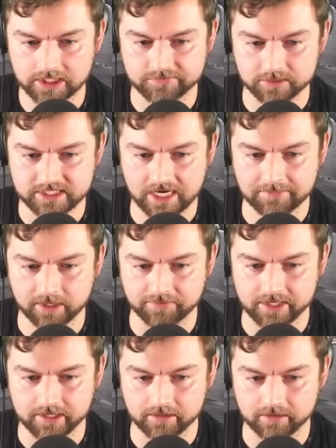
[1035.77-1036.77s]
As for what's happening
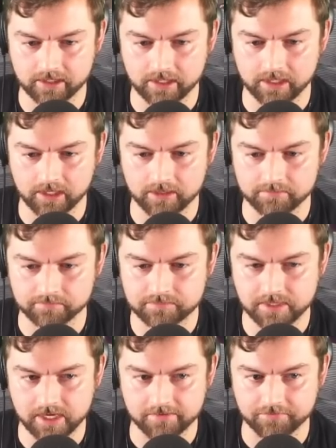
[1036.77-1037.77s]
over here,
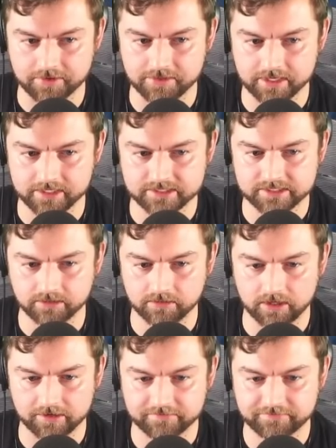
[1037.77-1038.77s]
everything is
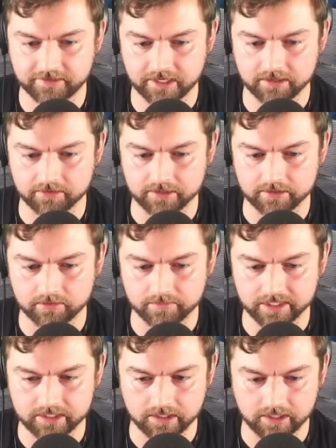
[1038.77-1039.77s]
still on fire, and oh
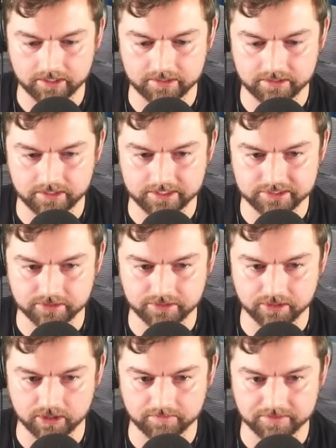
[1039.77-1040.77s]
my god, Eastern
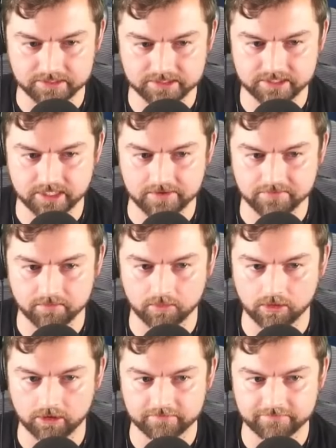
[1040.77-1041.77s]
Europe is even
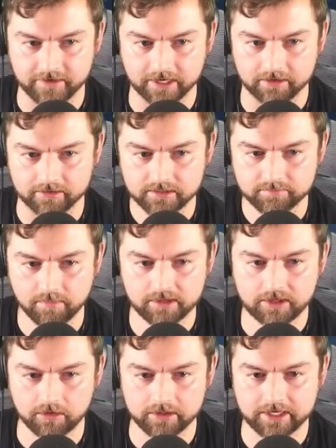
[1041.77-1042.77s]
more on fire.
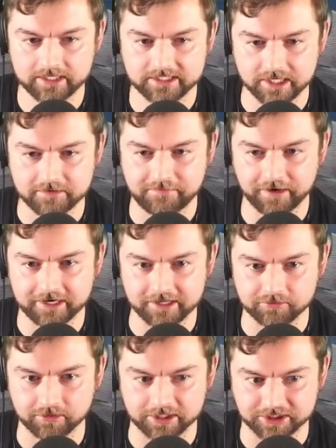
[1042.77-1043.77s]
Mongolia is
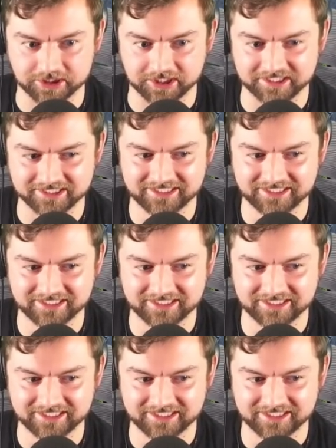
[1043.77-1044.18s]
invading Russia.